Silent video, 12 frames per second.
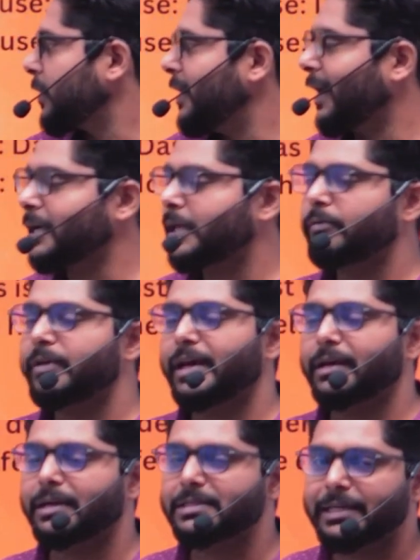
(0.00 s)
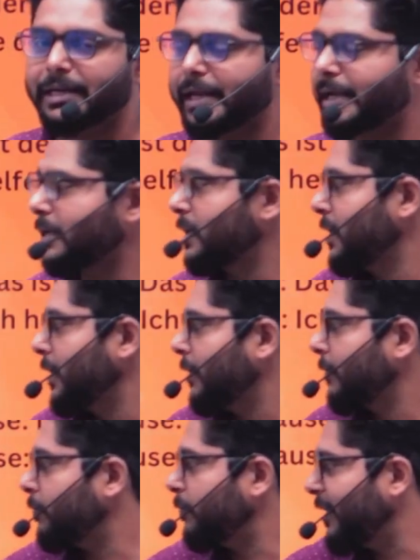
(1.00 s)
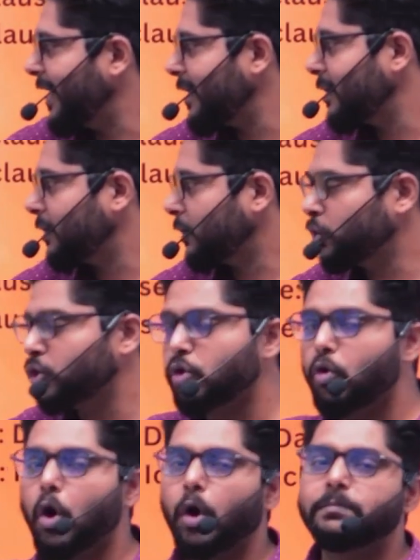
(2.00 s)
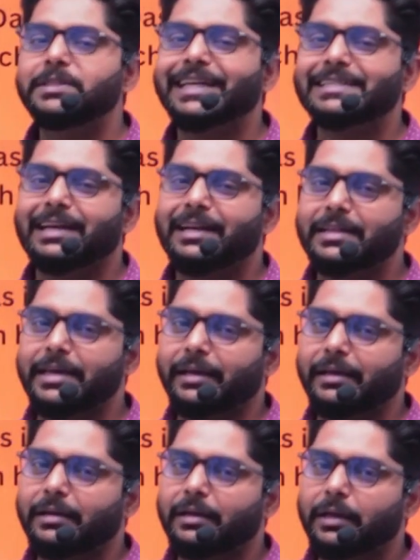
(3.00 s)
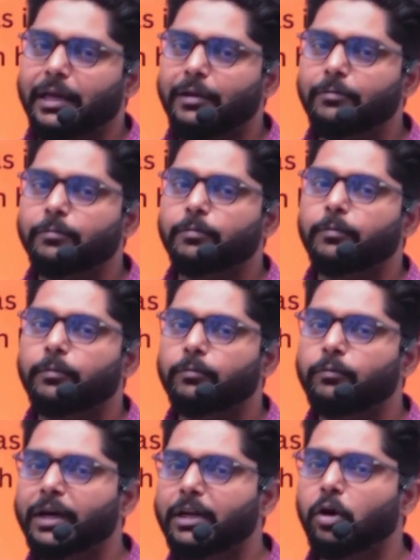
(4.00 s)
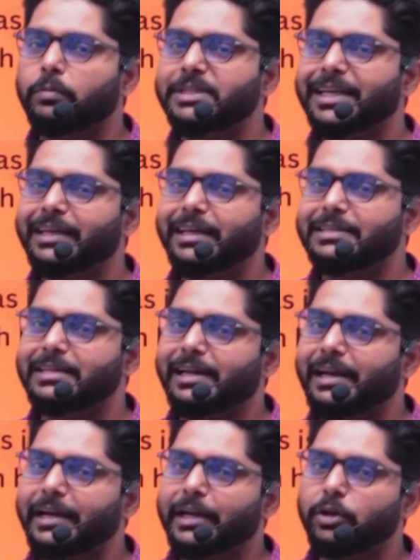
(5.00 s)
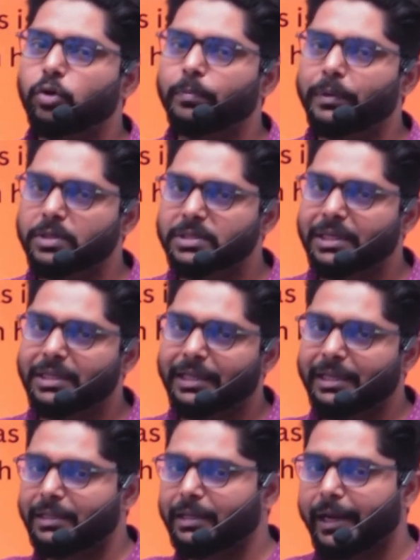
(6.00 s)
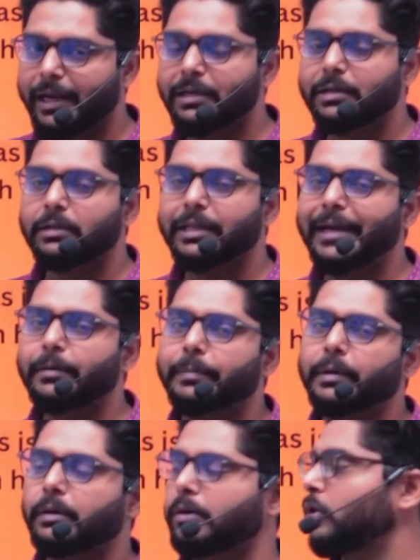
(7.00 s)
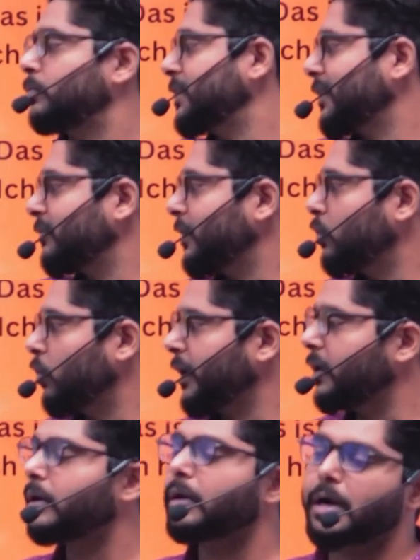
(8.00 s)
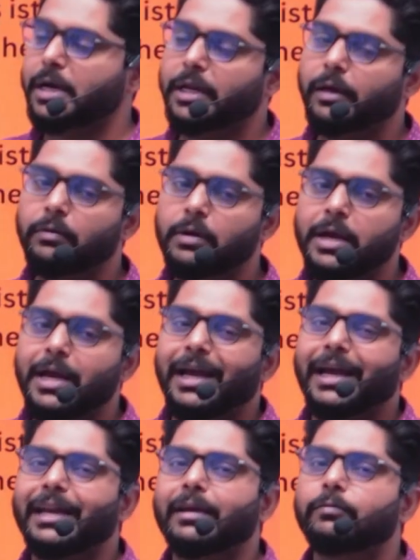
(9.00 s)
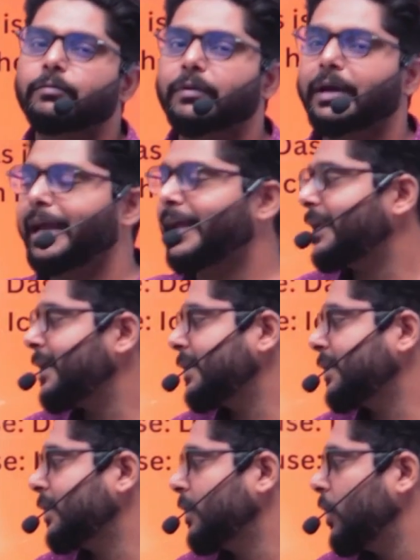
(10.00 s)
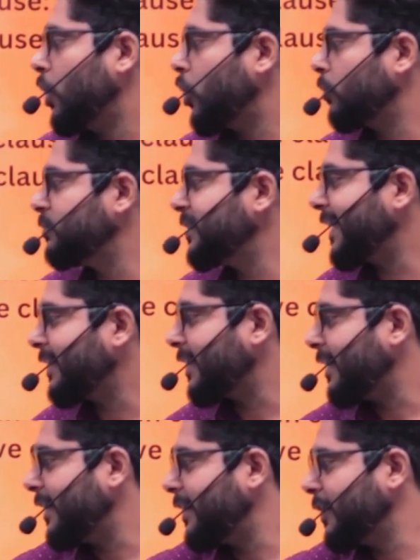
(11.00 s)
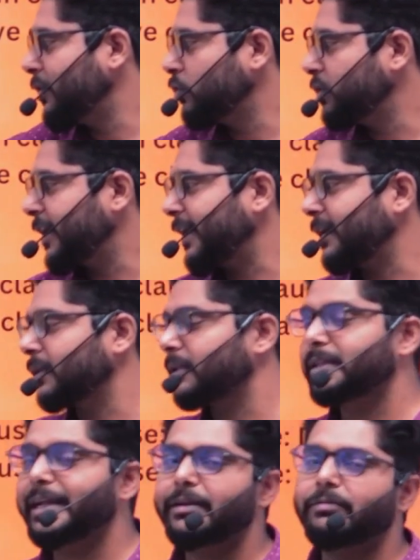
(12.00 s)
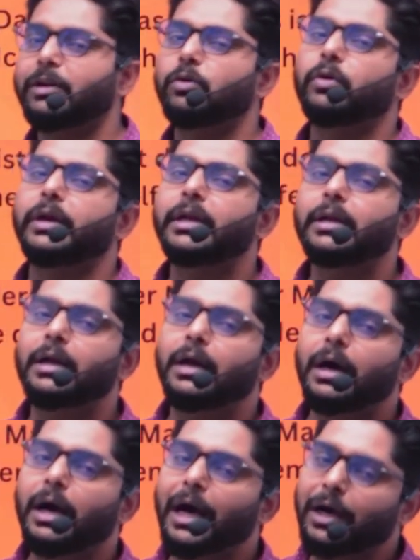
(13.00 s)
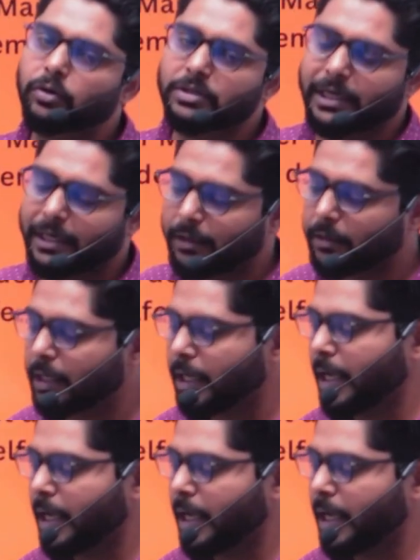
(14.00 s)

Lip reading: Dative we are considering when two objects are there. If one object is related to person, then object will go in dative, and if any object related to thing, that will go in accusative.